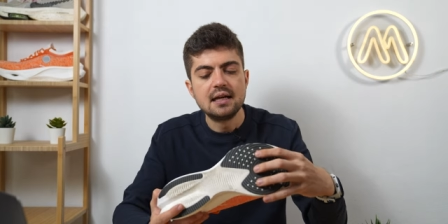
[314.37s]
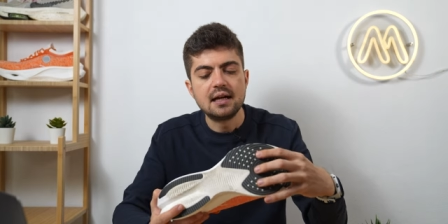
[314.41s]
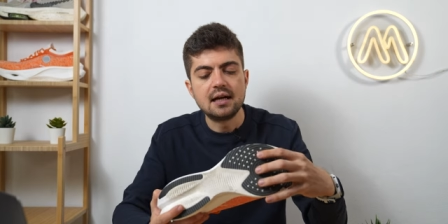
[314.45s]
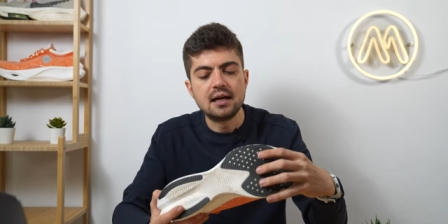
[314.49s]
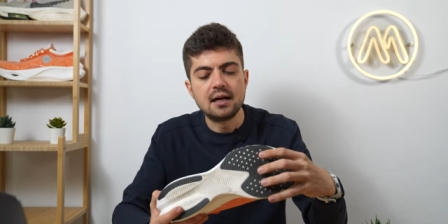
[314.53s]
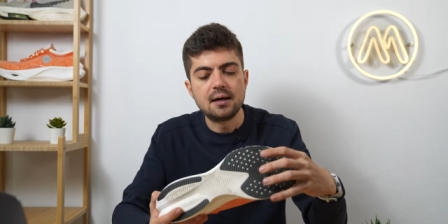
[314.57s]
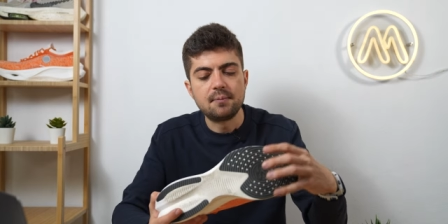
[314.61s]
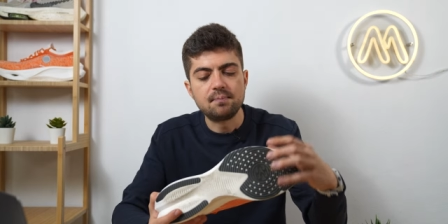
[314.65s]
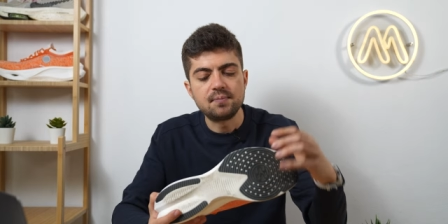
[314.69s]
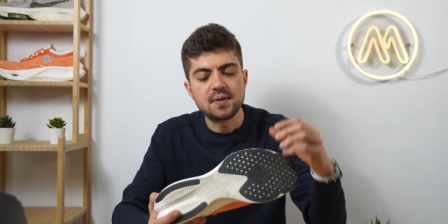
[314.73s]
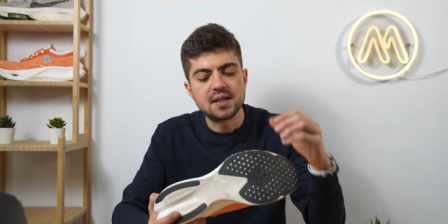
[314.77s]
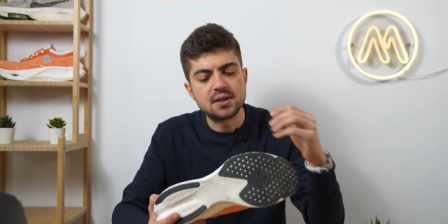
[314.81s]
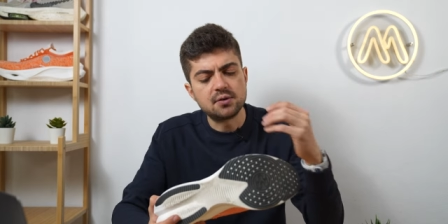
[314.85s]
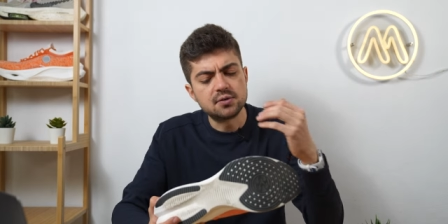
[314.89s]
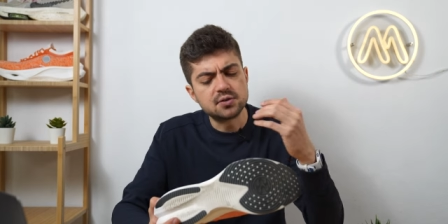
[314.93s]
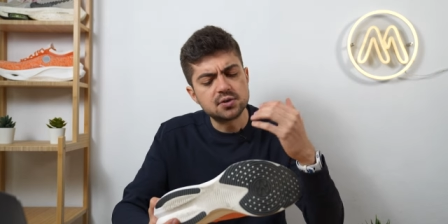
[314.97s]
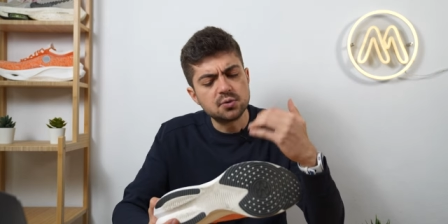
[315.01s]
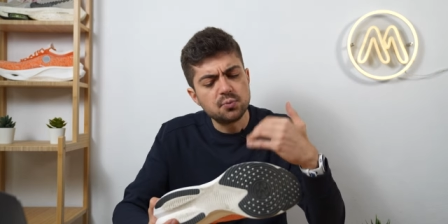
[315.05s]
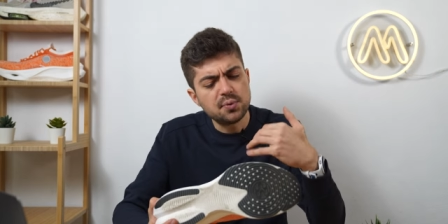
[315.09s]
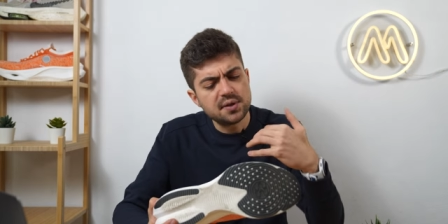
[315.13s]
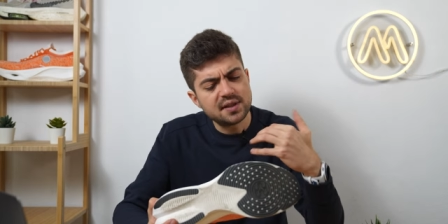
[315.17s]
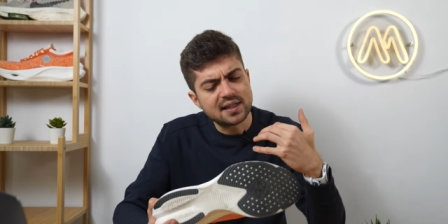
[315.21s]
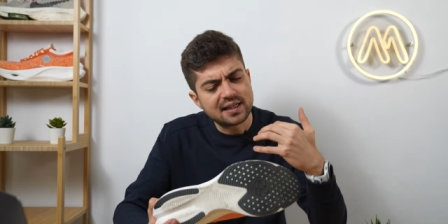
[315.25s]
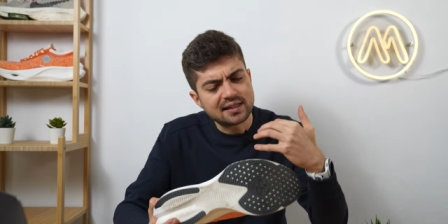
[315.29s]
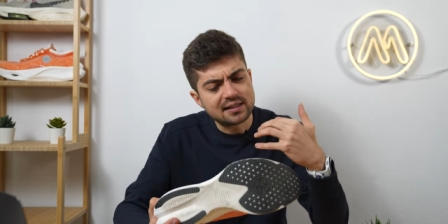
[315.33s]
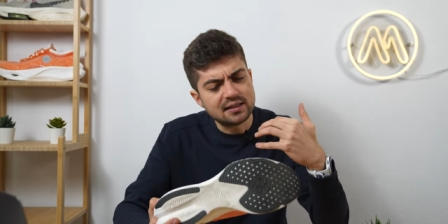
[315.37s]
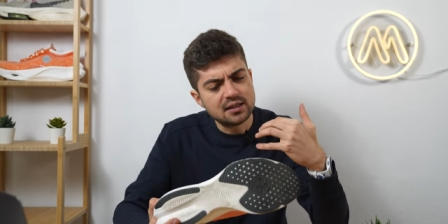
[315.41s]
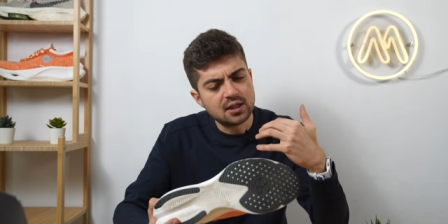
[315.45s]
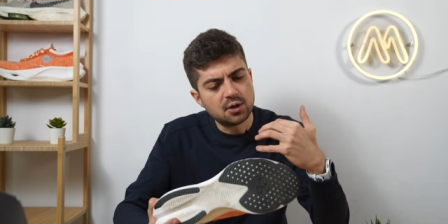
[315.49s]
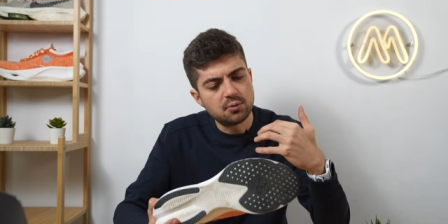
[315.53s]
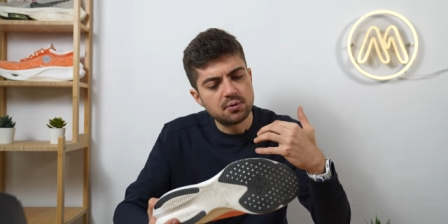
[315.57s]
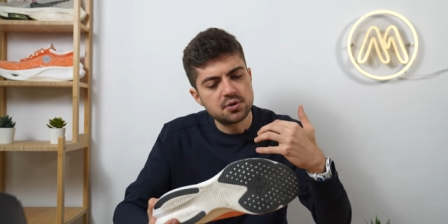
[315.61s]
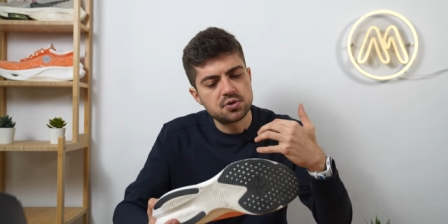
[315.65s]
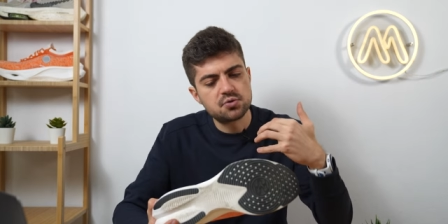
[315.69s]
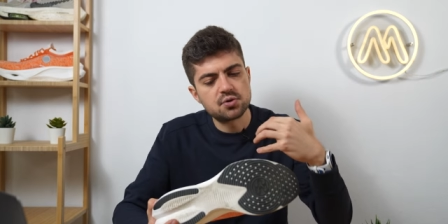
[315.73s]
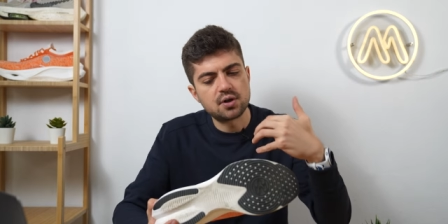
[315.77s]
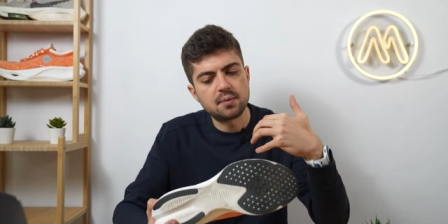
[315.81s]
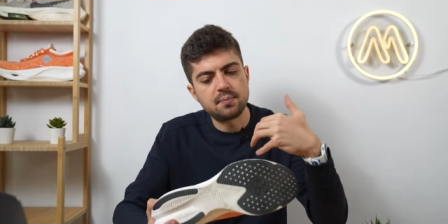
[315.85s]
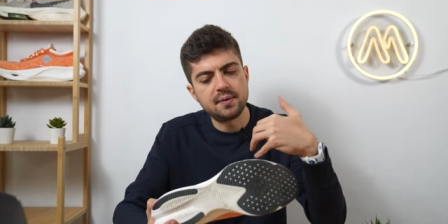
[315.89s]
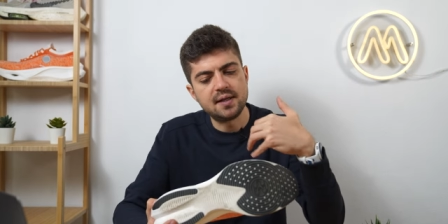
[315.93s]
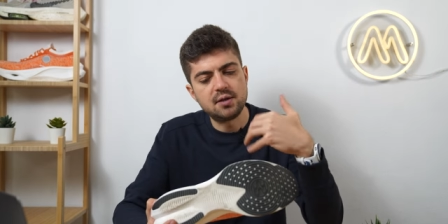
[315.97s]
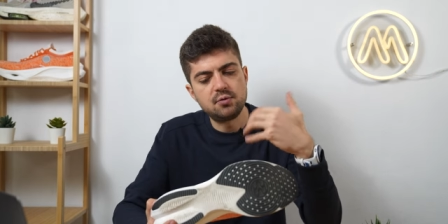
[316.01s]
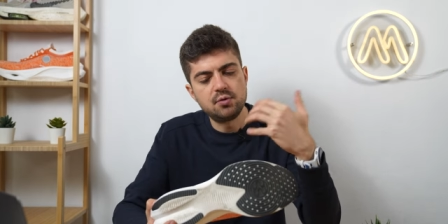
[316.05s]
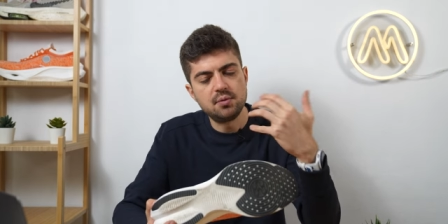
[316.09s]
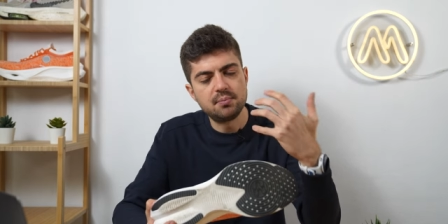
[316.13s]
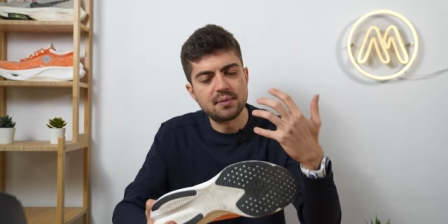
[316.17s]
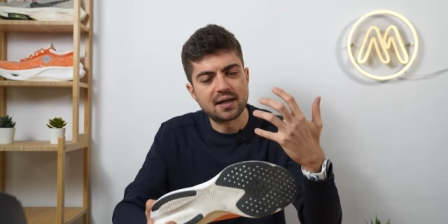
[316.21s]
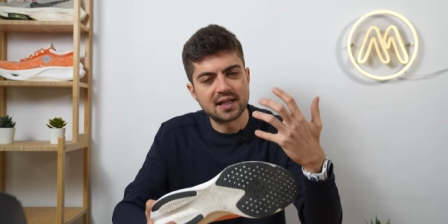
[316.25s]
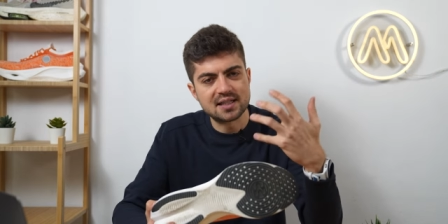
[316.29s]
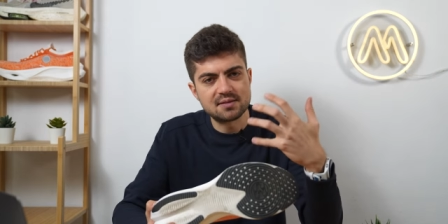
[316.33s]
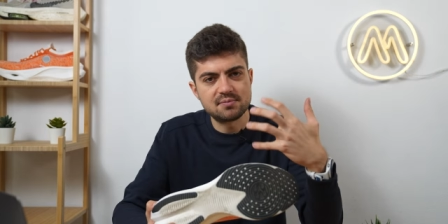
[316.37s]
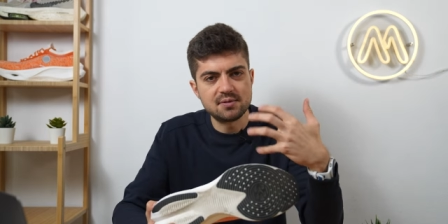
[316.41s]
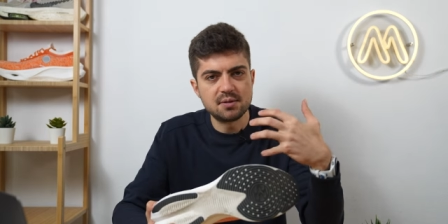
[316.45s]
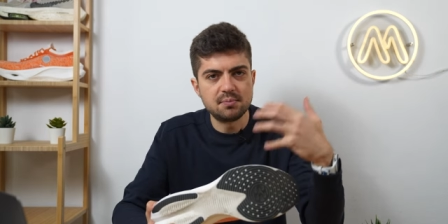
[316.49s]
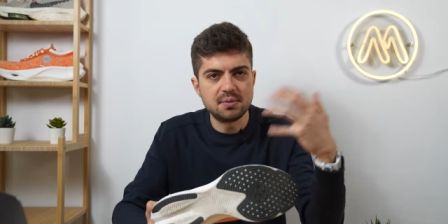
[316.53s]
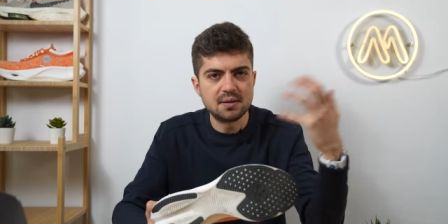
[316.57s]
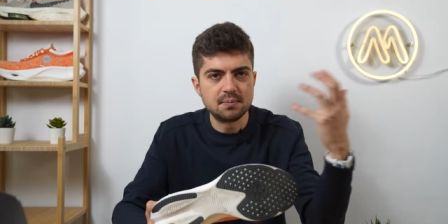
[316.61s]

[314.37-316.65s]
um, and also with that lower drop, it reminds me a